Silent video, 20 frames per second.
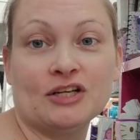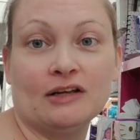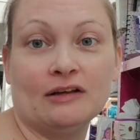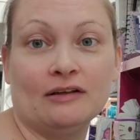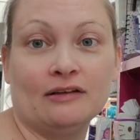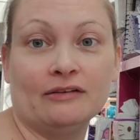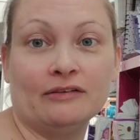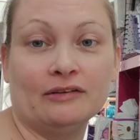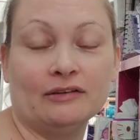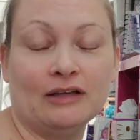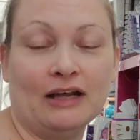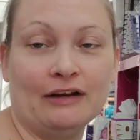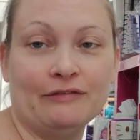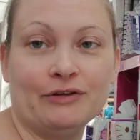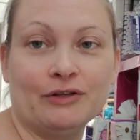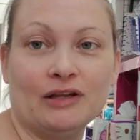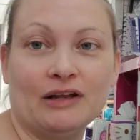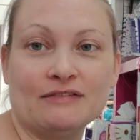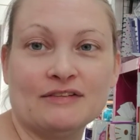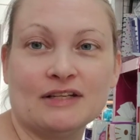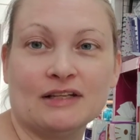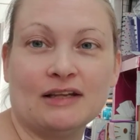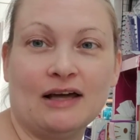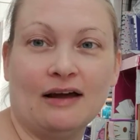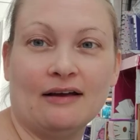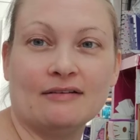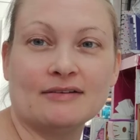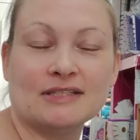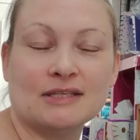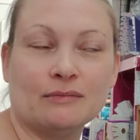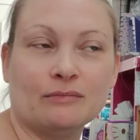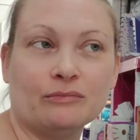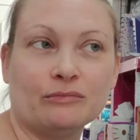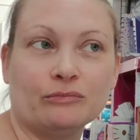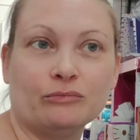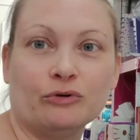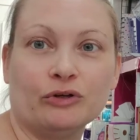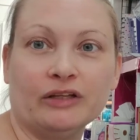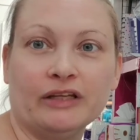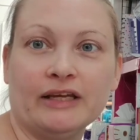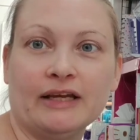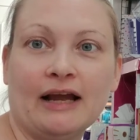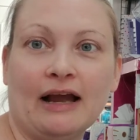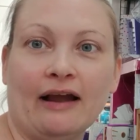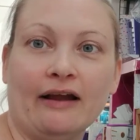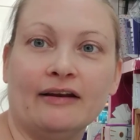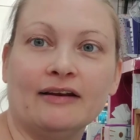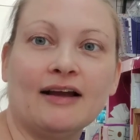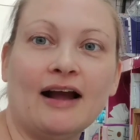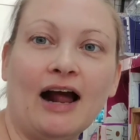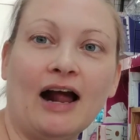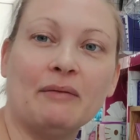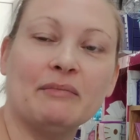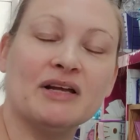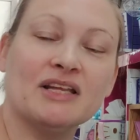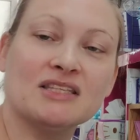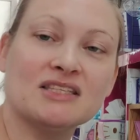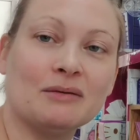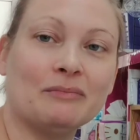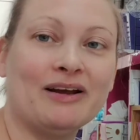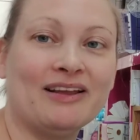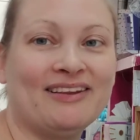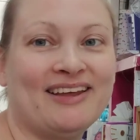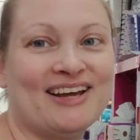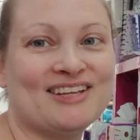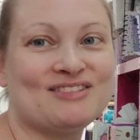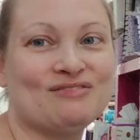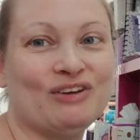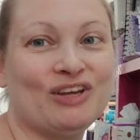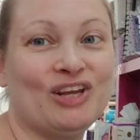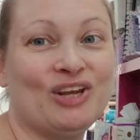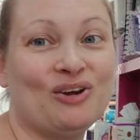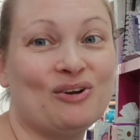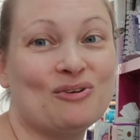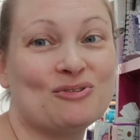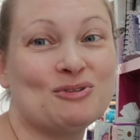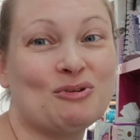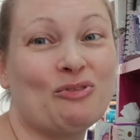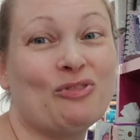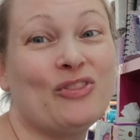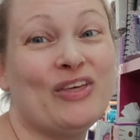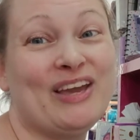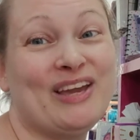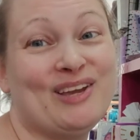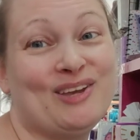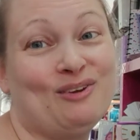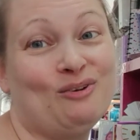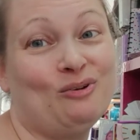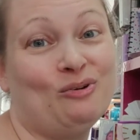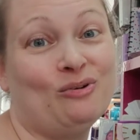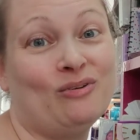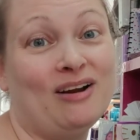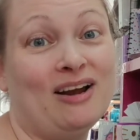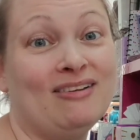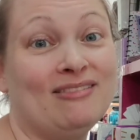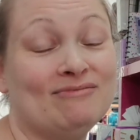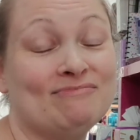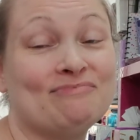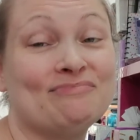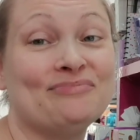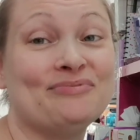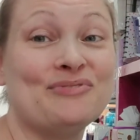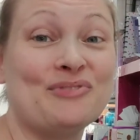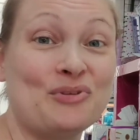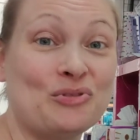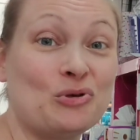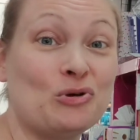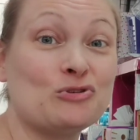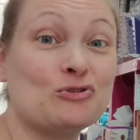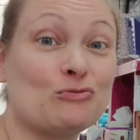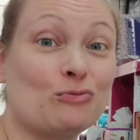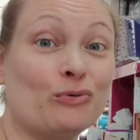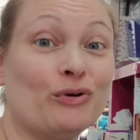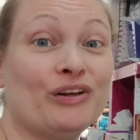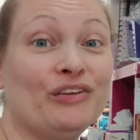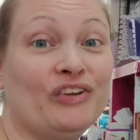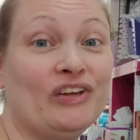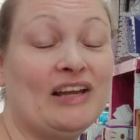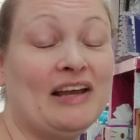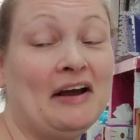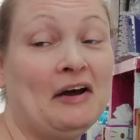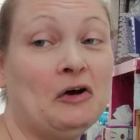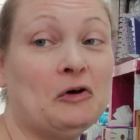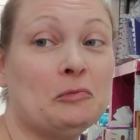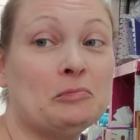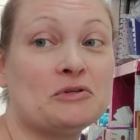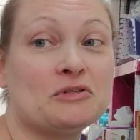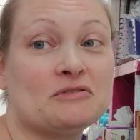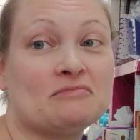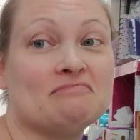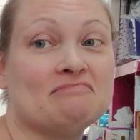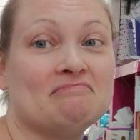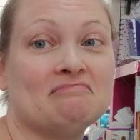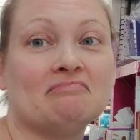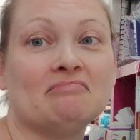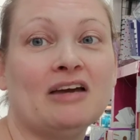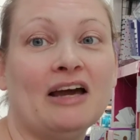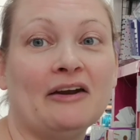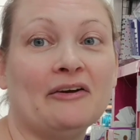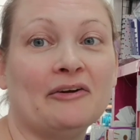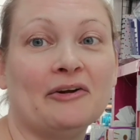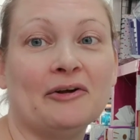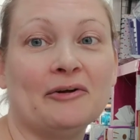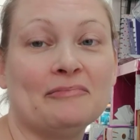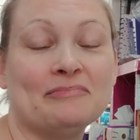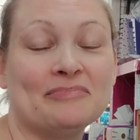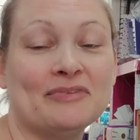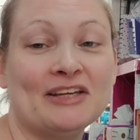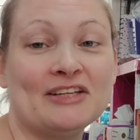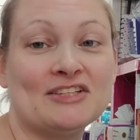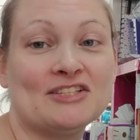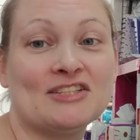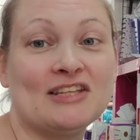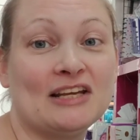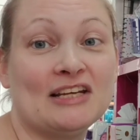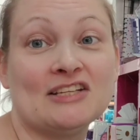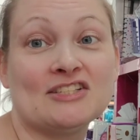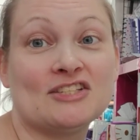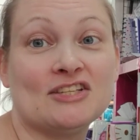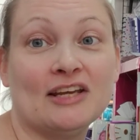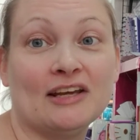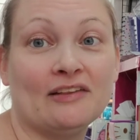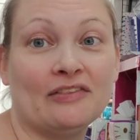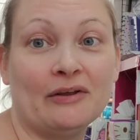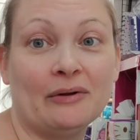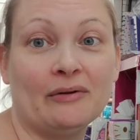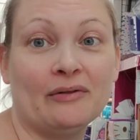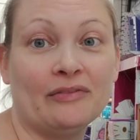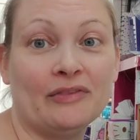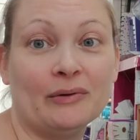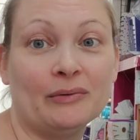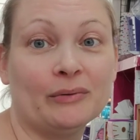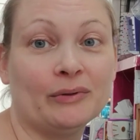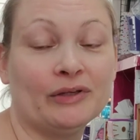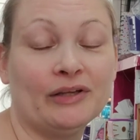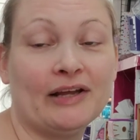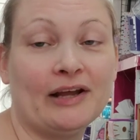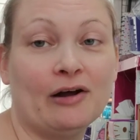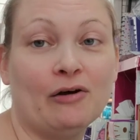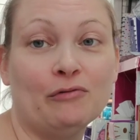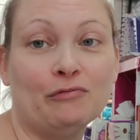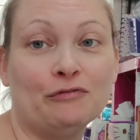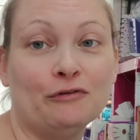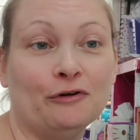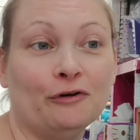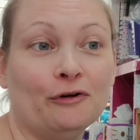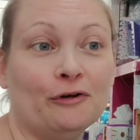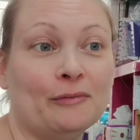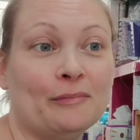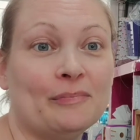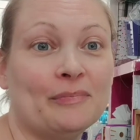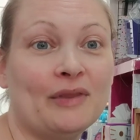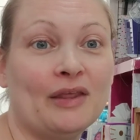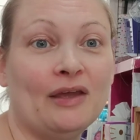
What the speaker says: A lot of you left some really kind comments on my last video, so thank you. Those really helped. I don't know. They just did. They're really helpful.